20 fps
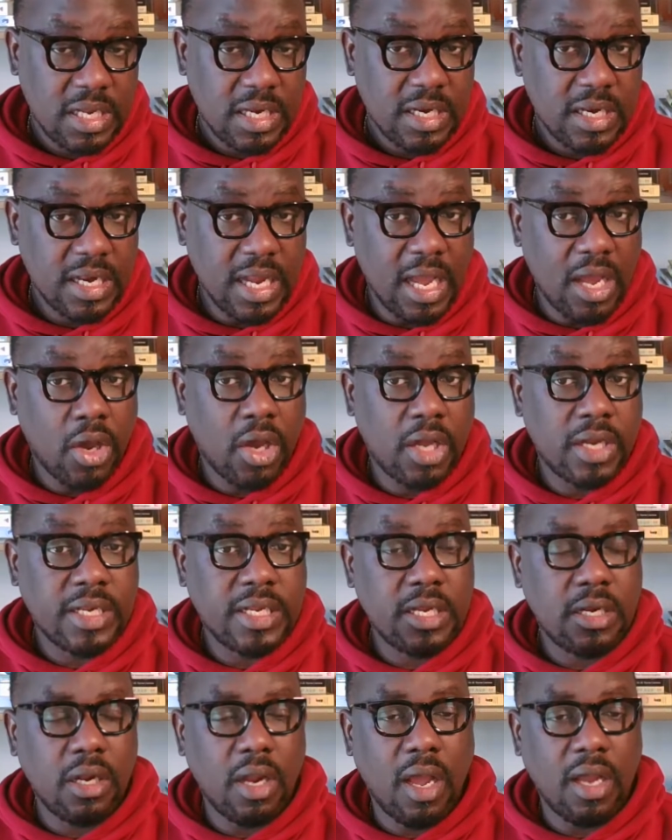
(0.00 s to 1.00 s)
Now, on the
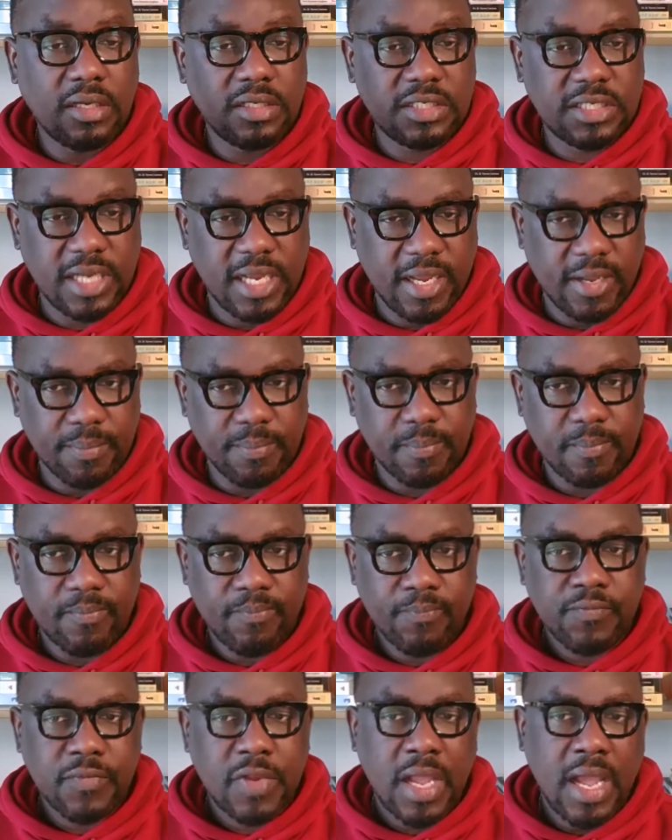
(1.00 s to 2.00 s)
long term,
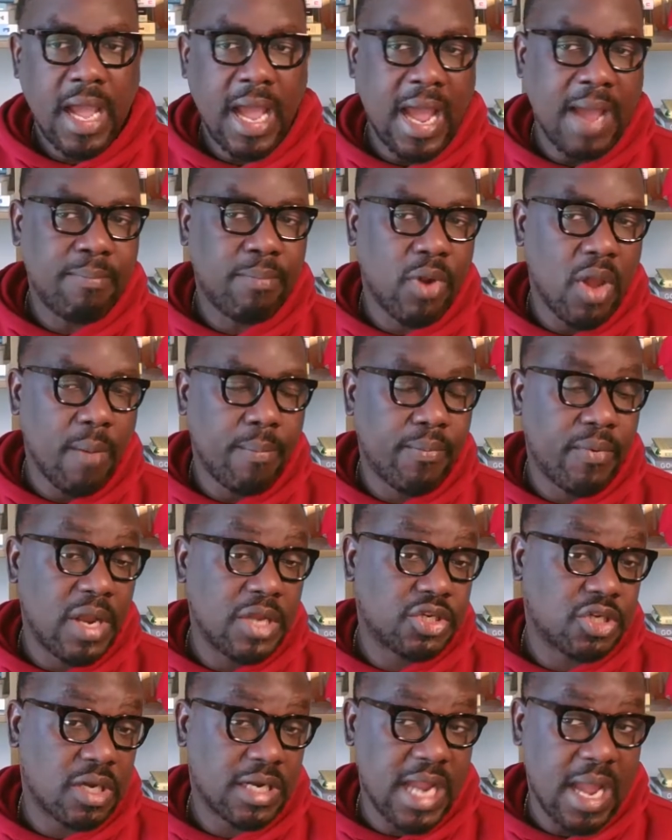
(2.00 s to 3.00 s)
high blood
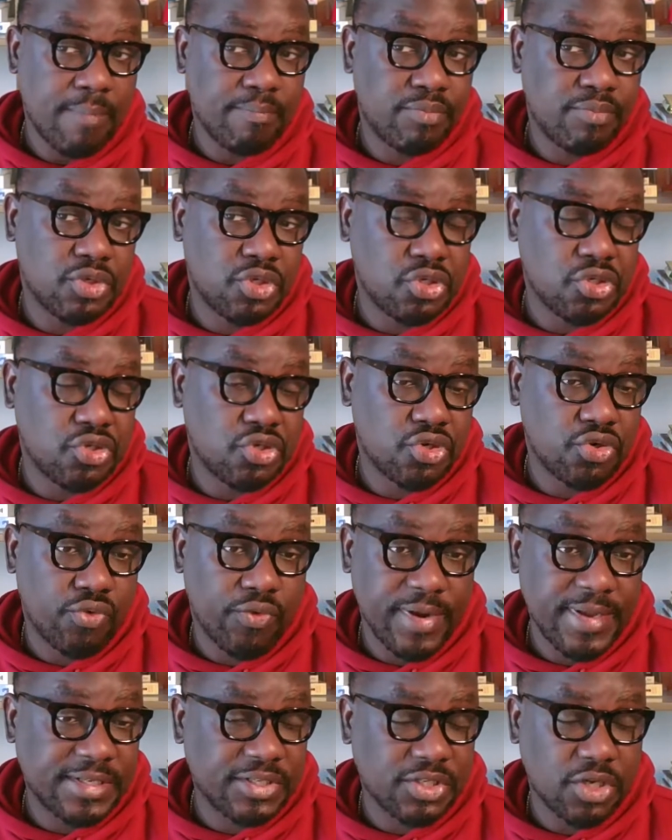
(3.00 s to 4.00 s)
pressure can put you to
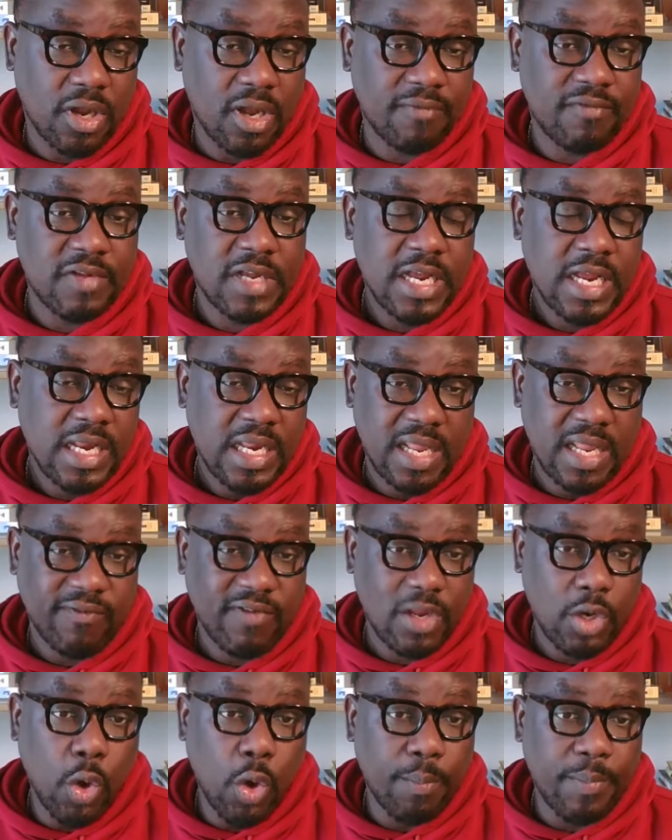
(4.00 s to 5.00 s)
risk of
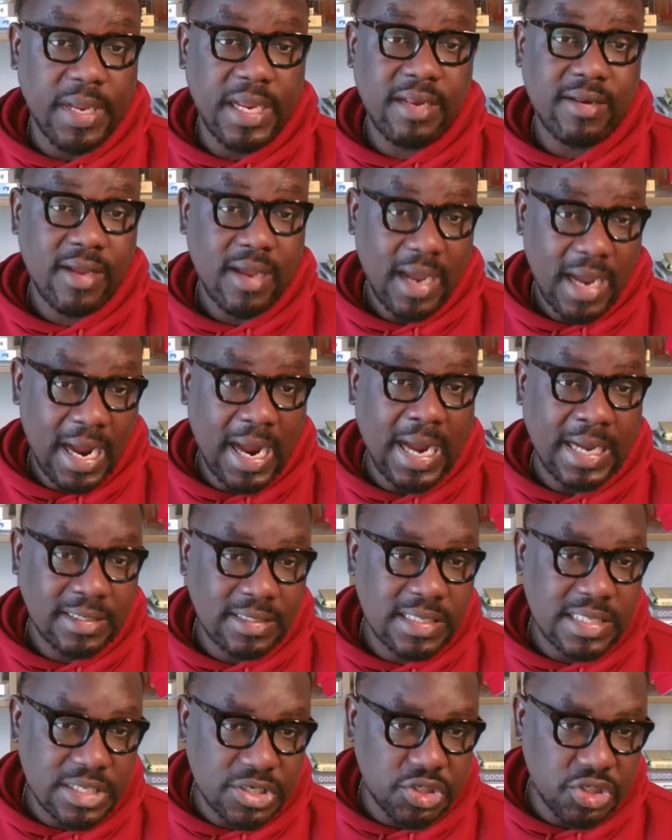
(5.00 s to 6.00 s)
developing
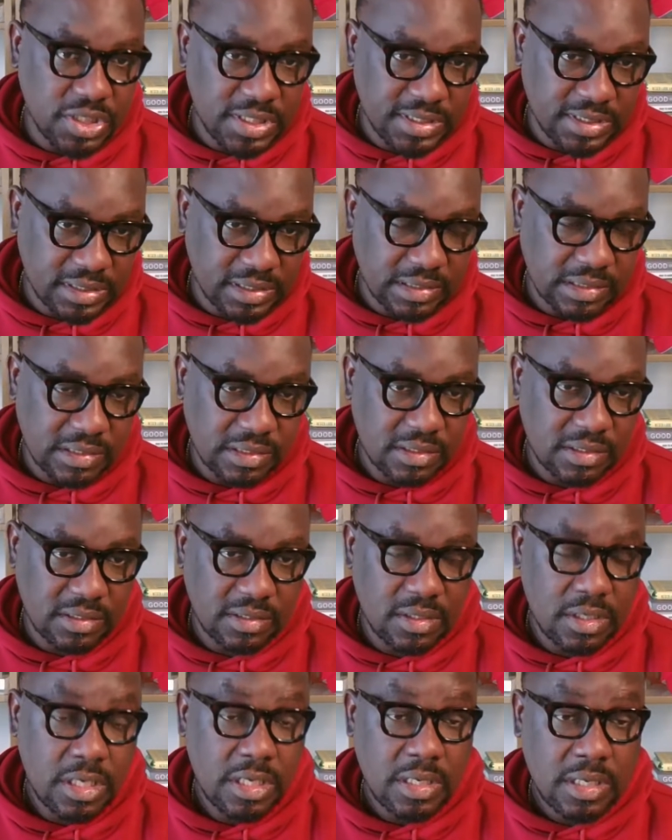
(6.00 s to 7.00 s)
heart diseases,
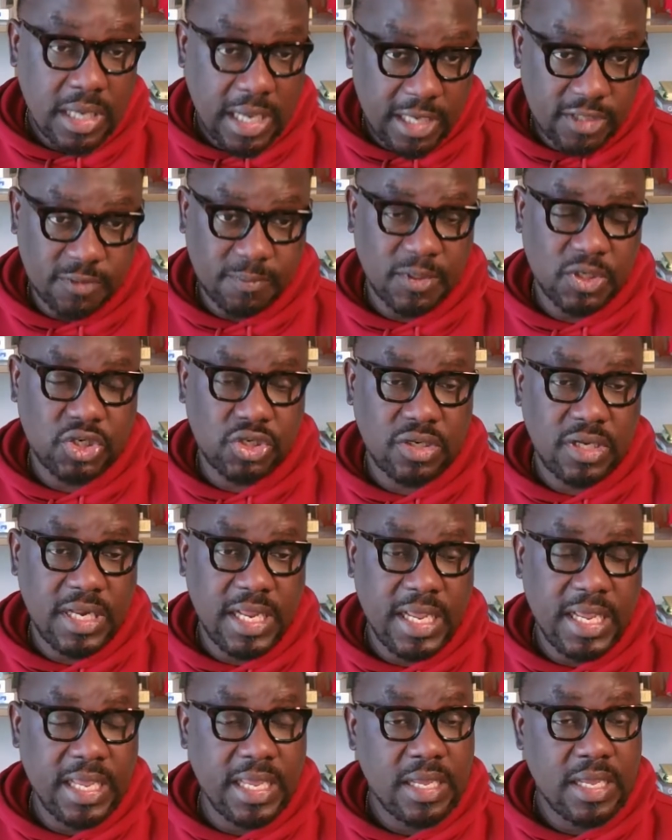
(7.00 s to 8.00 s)

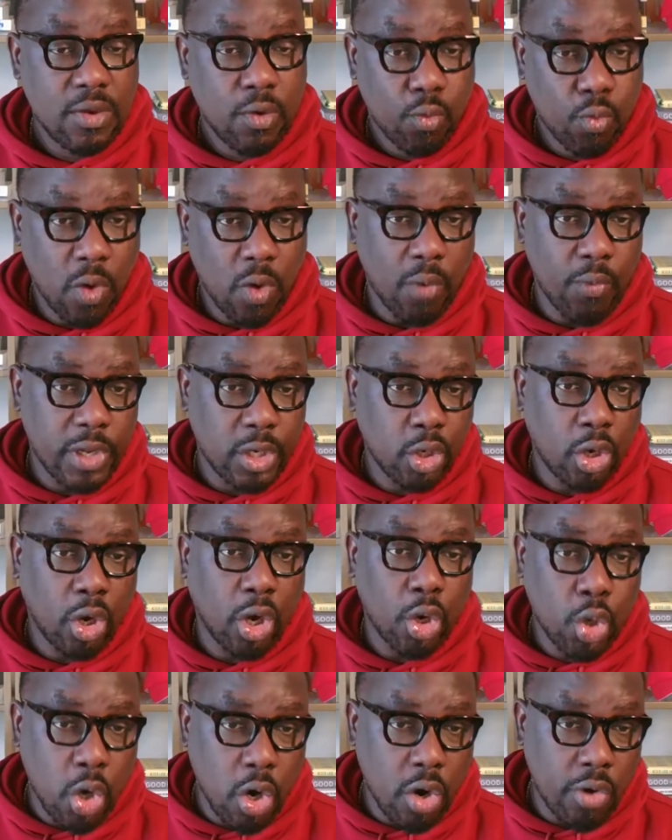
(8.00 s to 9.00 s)
especially what we
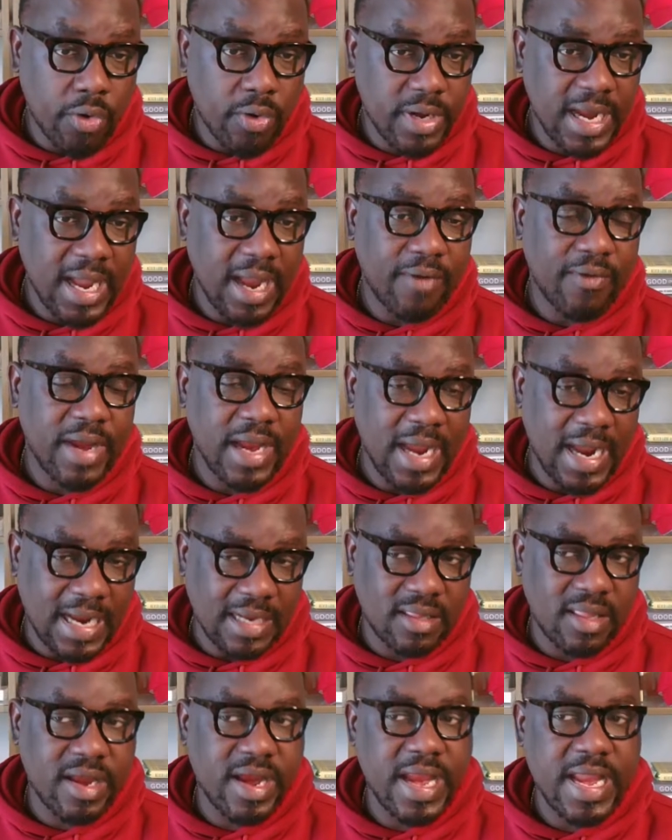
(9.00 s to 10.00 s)
call coronary
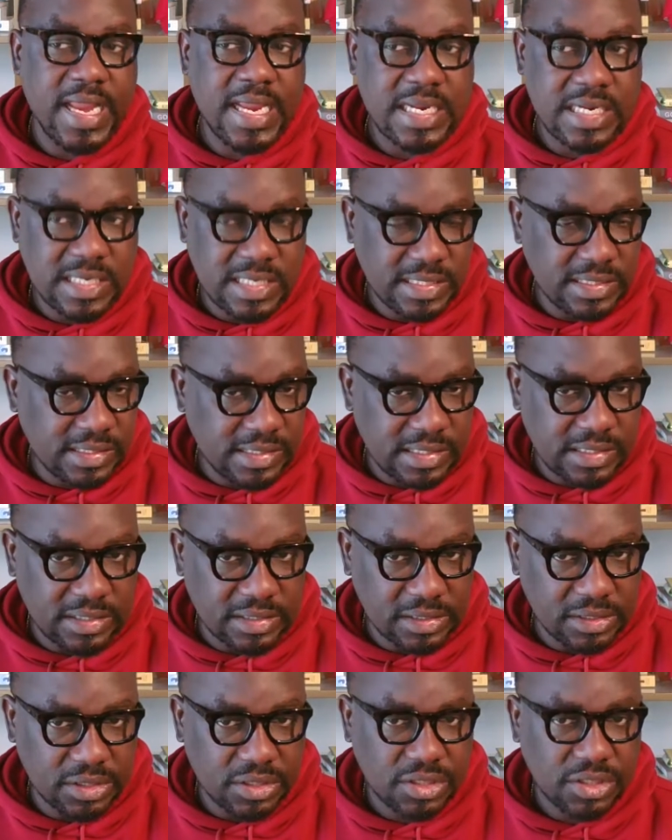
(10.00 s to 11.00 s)
artery
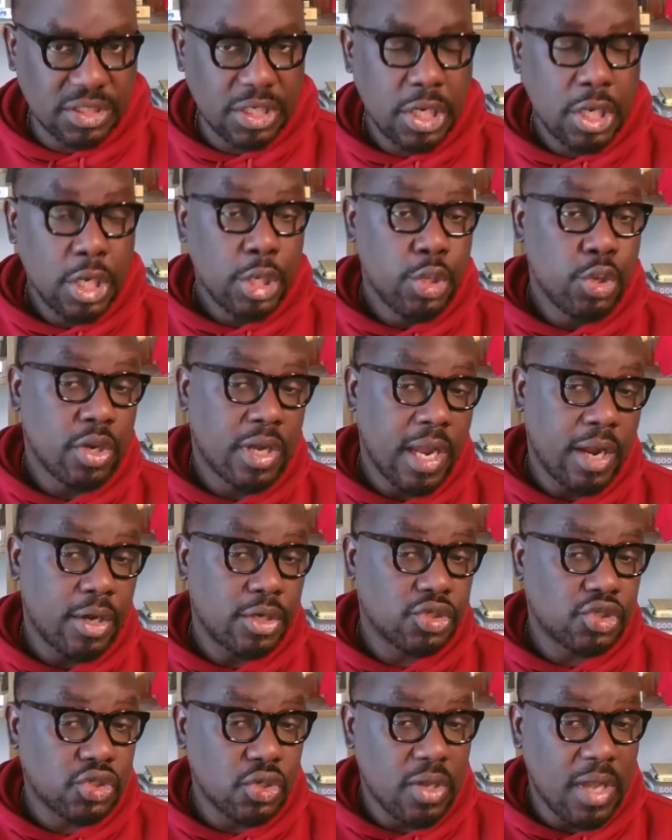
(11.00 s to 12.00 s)
diseases. You can
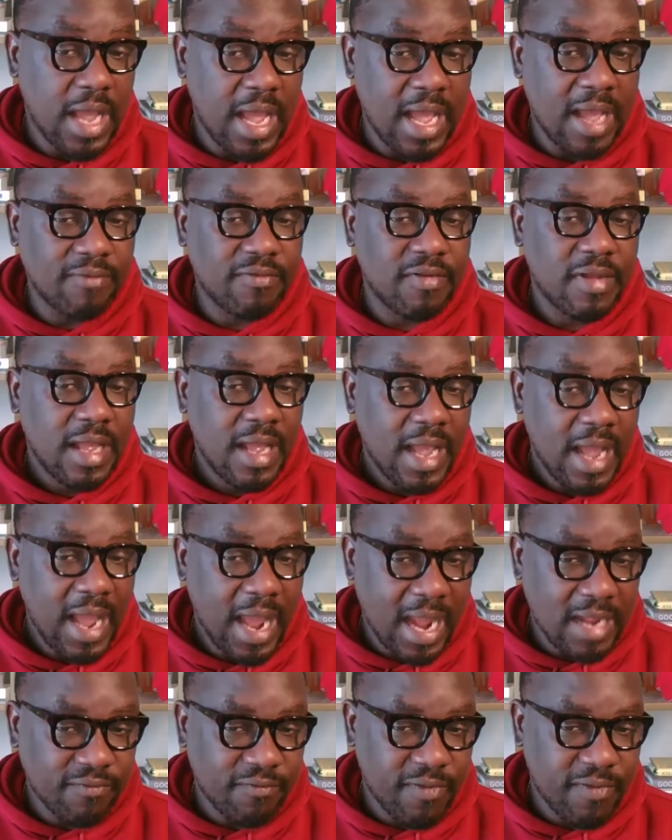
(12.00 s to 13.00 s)
also have
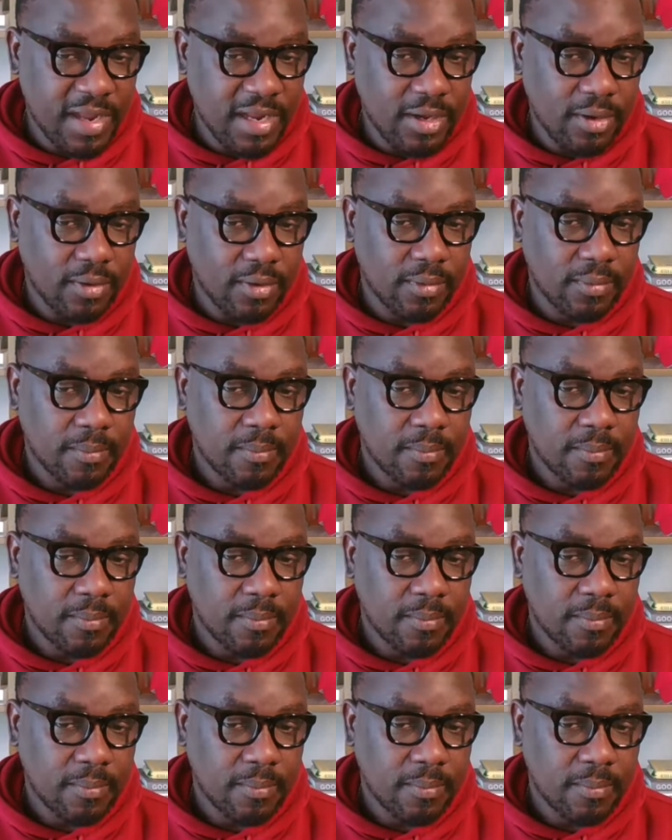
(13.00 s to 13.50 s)
heart failure.